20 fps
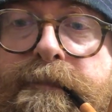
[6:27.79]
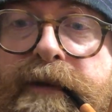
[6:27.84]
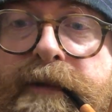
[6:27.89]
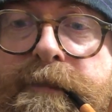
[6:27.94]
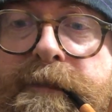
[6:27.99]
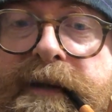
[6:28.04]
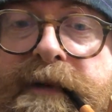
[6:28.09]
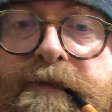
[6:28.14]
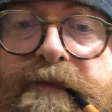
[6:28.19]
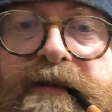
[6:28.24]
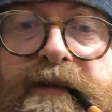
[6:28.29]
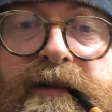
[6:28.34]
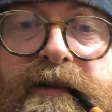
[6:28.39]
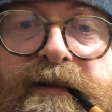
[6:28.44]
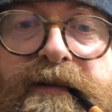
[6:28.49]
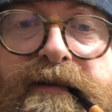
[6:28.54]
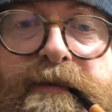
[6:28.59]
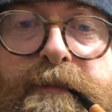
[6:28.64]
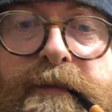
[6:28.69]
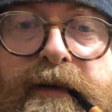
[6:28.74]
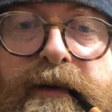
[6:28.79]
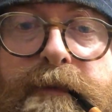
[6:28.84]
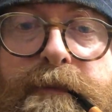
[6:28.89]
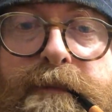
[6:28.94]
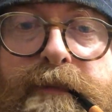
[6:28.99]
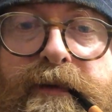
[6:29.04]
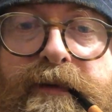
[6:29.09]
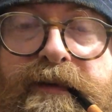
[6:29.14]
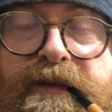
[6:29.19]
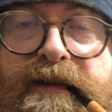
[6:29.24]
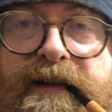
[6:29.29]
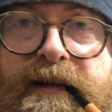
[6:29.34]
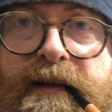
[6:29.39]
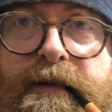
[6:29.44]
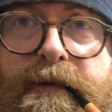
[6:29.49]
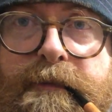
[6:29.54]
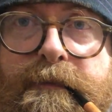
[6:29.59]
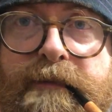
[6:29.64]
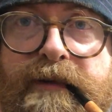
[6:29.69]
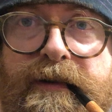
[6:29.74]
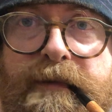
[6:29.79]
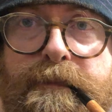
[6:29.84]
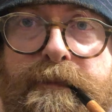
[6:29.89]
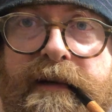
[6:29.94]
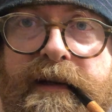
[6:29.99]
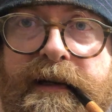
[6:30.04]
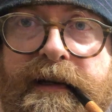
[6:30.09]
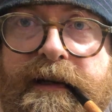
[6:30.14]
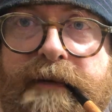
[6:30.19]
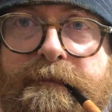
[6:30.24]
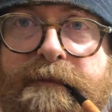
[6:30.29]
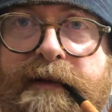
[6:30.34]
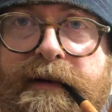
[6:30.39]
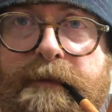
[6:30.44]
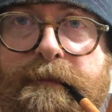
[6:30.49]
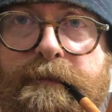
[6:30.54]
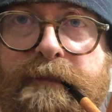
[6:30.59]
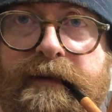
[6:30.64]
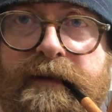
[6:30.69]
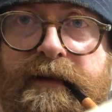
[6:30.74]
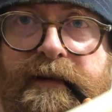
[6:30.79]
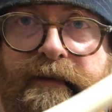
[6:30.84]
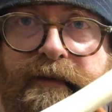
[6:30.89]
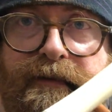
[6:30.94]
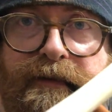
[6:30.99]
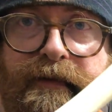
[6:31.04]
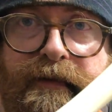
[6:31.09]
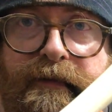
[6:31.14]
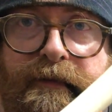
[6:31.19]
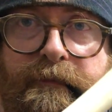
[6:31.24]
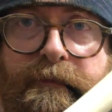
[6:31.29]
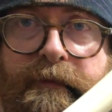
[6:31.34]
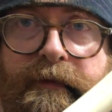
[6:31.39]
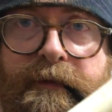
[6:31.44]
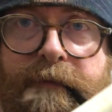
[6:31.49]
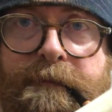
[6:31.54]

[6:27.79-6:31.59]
mountain inspired box set. I'm just playing around with this new